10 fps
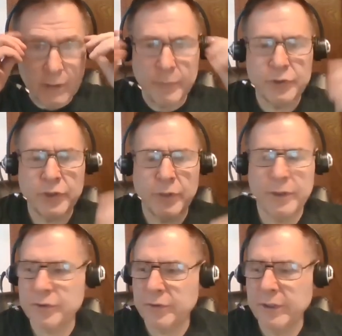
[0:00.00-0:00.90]
let me share
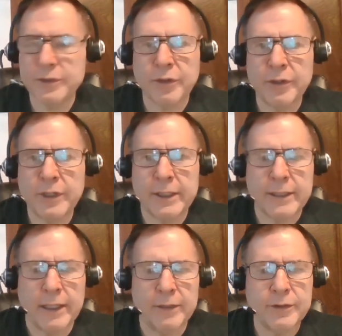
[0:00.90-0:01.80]
my screen. So you get
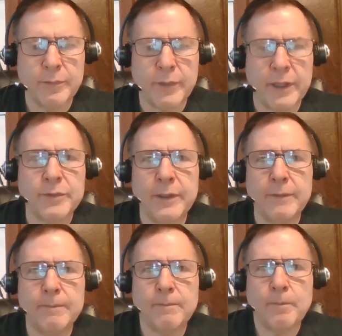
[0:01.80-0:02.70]
down to the
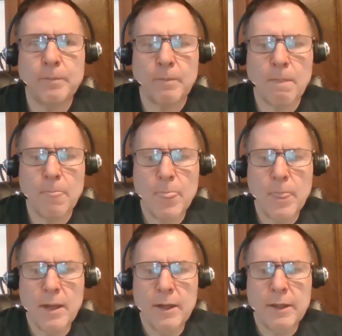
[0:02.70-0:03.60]
basement
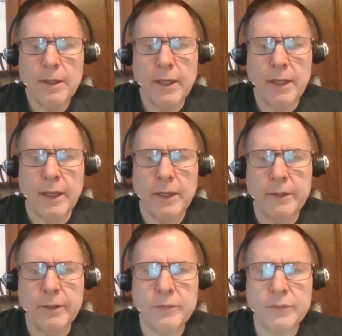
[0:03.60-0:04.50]

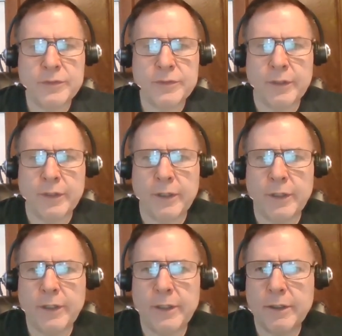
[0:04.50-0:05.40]
and you
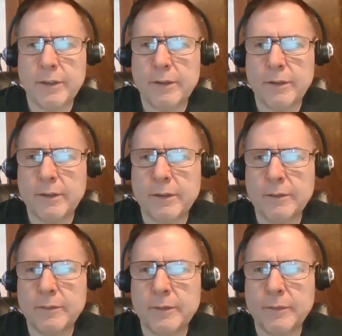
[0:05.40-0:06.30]
see,
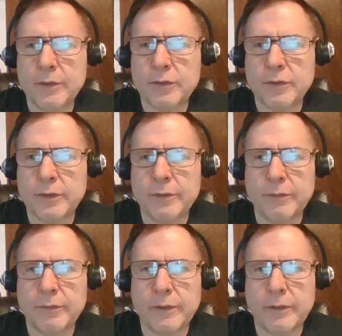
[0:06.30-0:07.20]
make sure I do
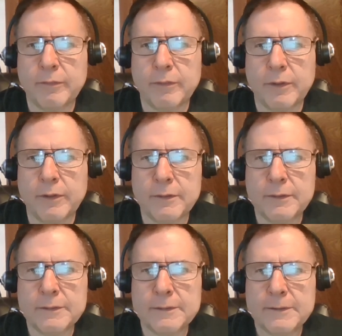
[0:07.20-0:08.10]
the right one.
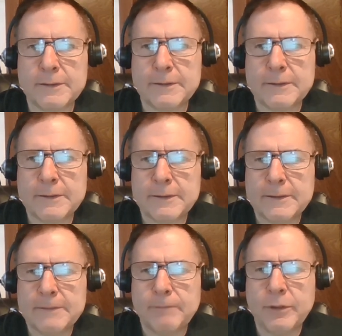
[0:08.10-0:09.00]

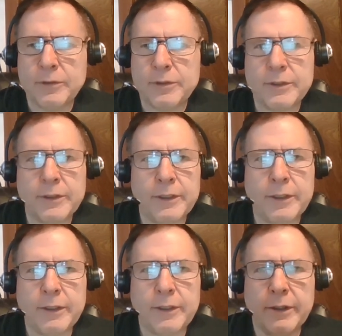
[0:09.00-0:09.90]
You see